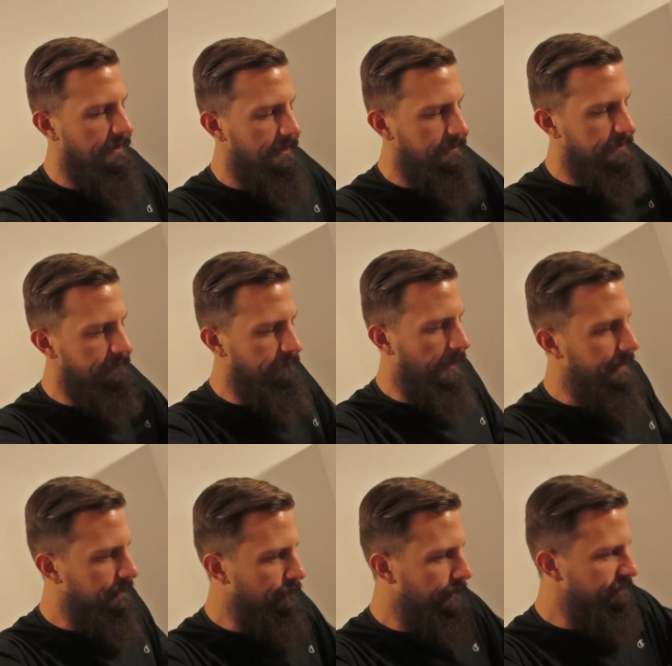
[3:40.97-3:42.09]
and then
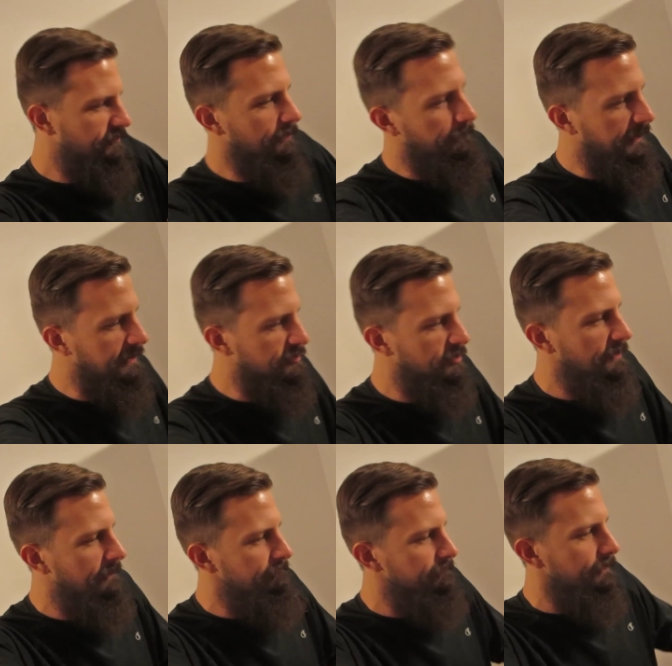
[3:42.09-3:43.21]
riding a wave to the beach
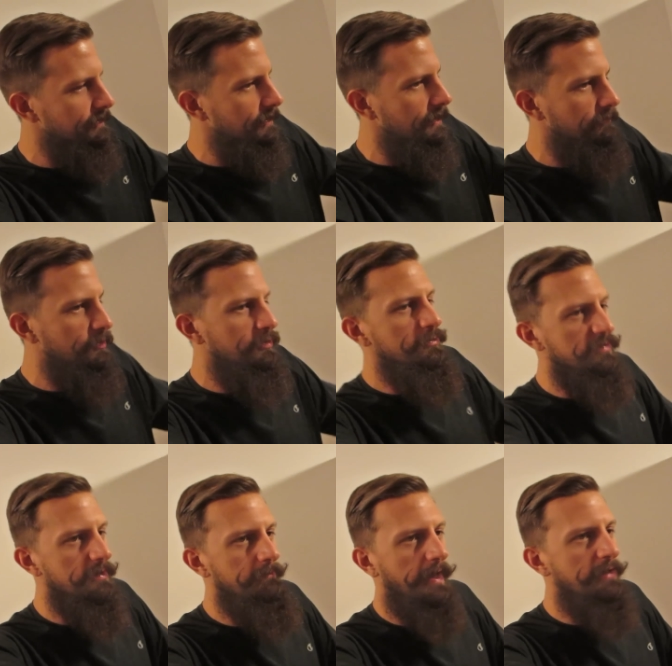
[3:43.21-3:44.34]

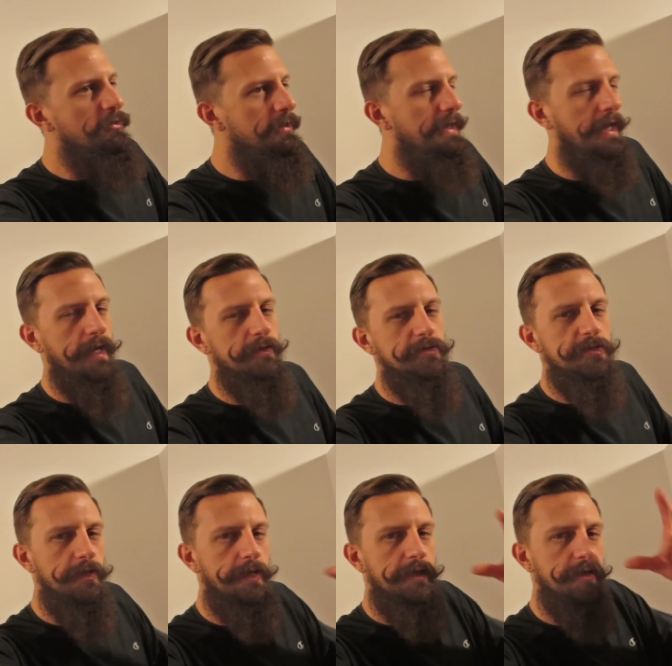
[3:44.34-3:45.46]
using my good hand to
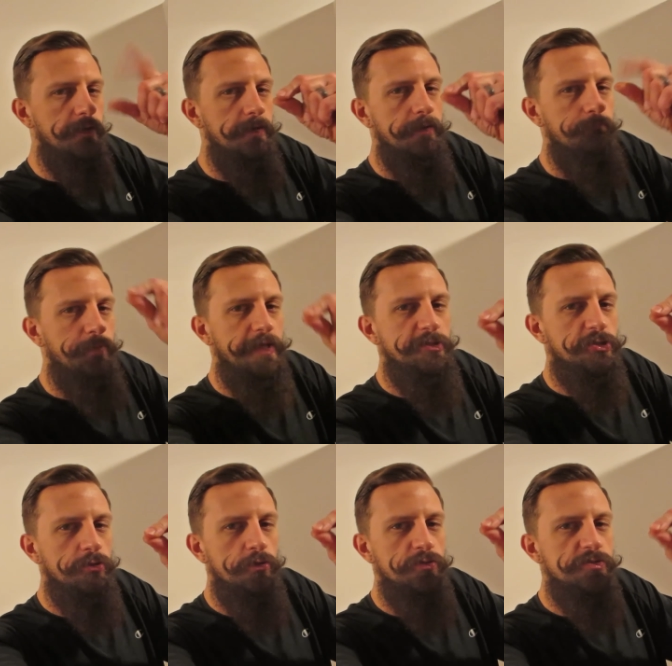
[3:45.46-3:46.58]
like pinch
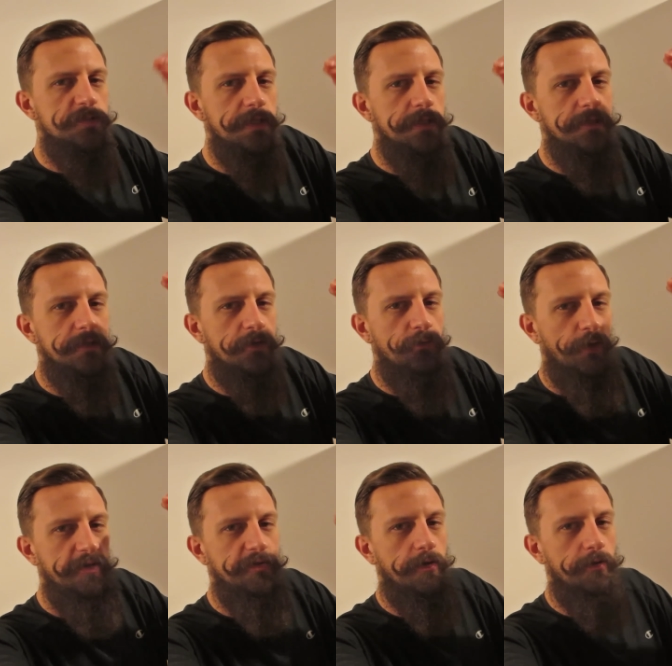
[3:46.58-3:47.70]
closed the, the
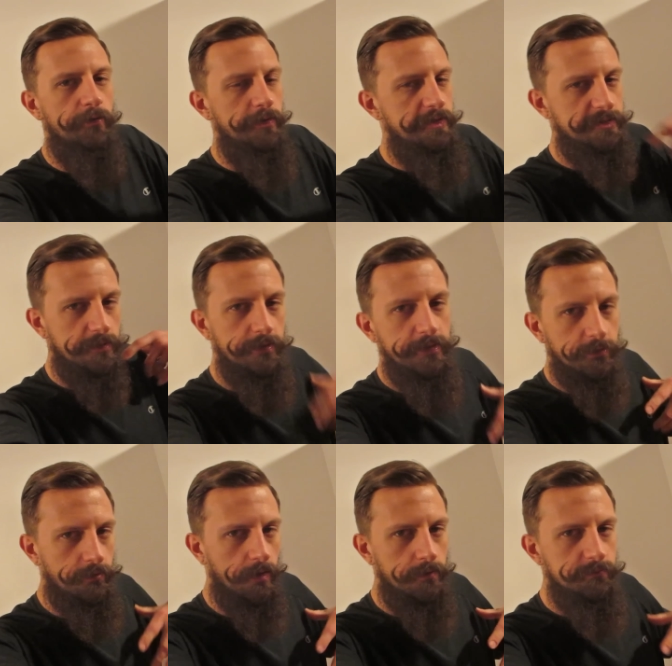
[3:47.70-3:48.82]
crazy arteries that are in
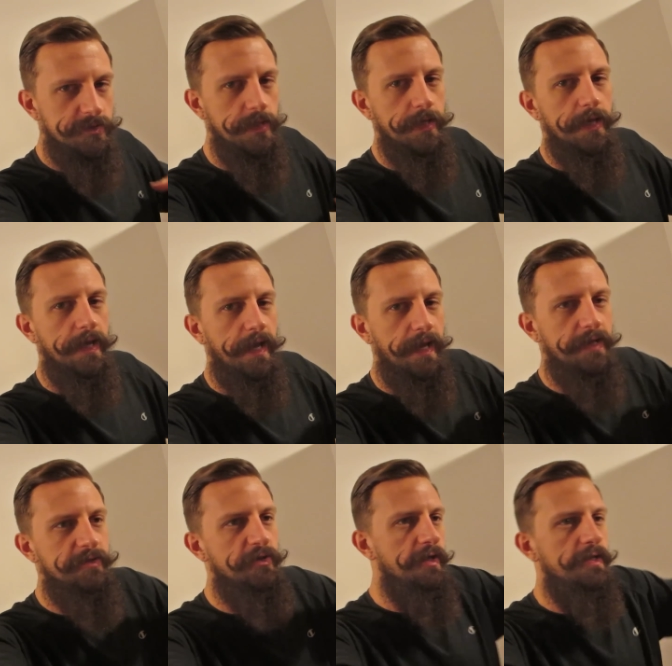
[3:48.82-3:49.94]
your arms and